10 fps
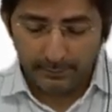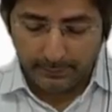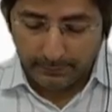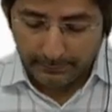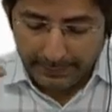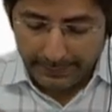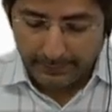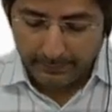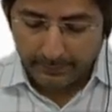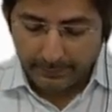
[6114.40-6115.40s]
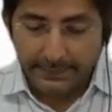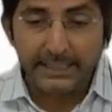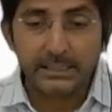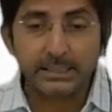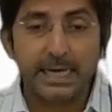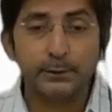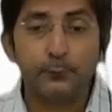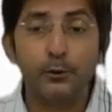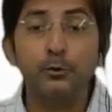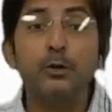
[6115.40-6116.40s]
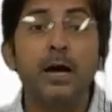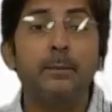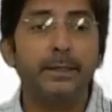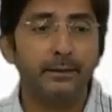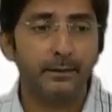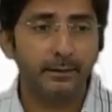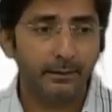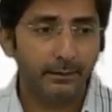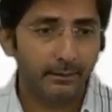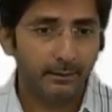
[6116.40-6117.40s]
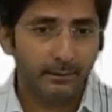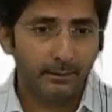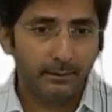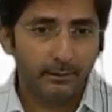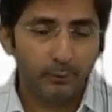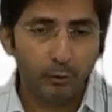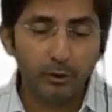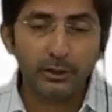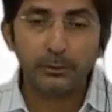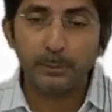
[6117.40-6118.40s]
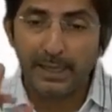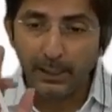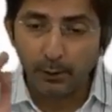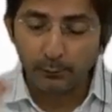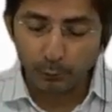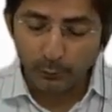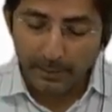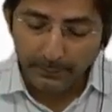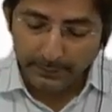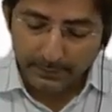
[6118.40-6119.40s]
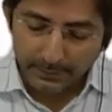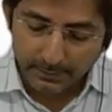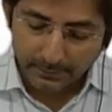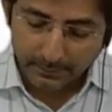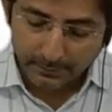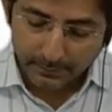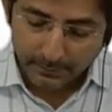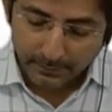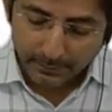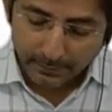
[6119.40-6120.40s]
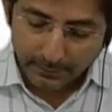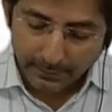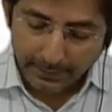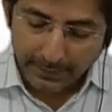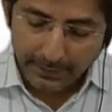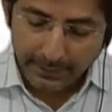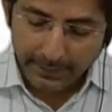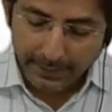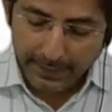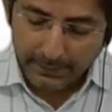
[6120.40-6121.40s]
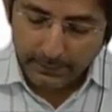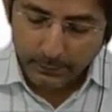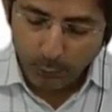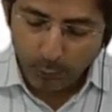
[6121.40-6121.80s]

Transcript: Then T stands for tsunami. You know the spelling of tsunami is T-S-U-N-A-M-I.